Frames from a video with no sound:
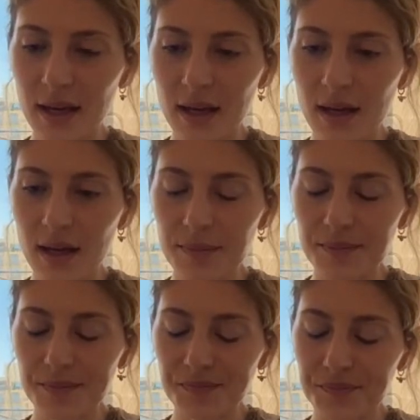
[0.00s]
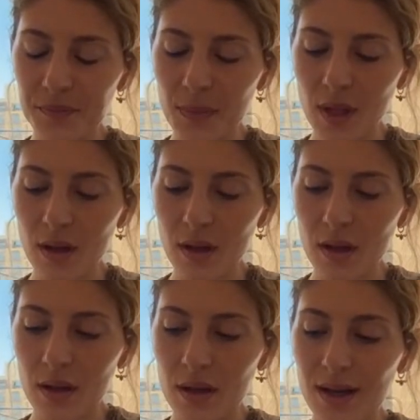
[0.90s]
uh, um,
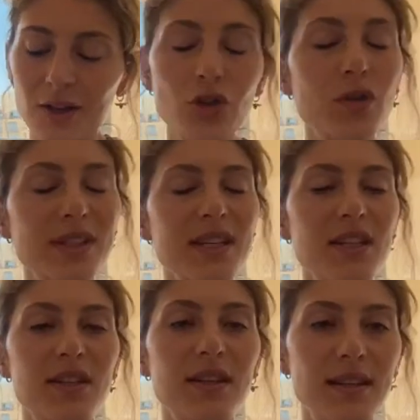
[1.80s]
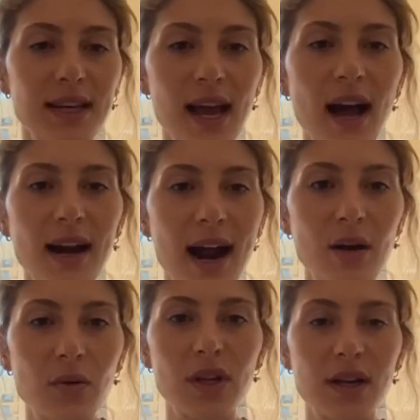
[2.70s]
toxicity
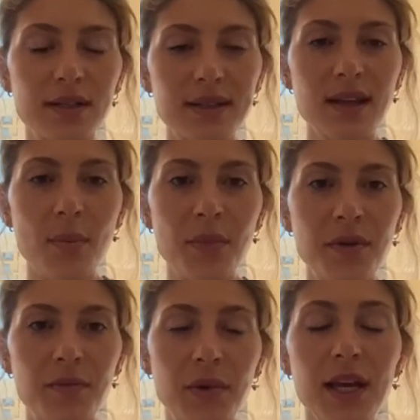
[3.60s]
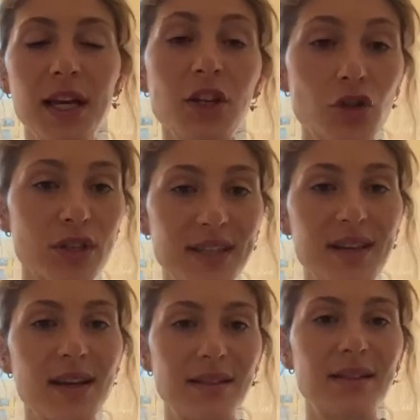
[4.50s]
around uh, some uh,
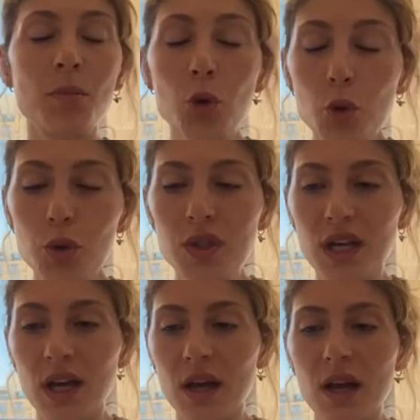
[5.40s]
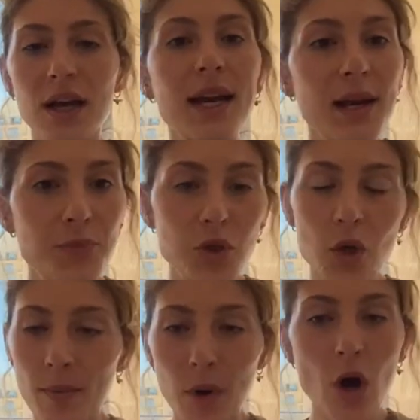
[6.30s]
interesting and some good uh,
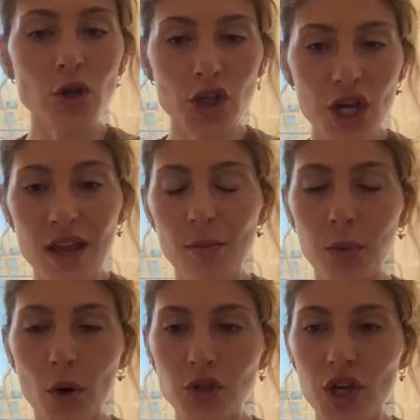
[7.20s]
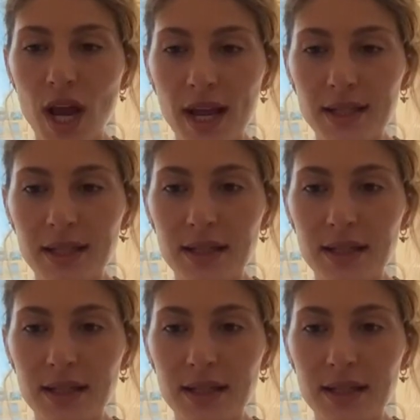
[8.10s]
crypto and blockchain projects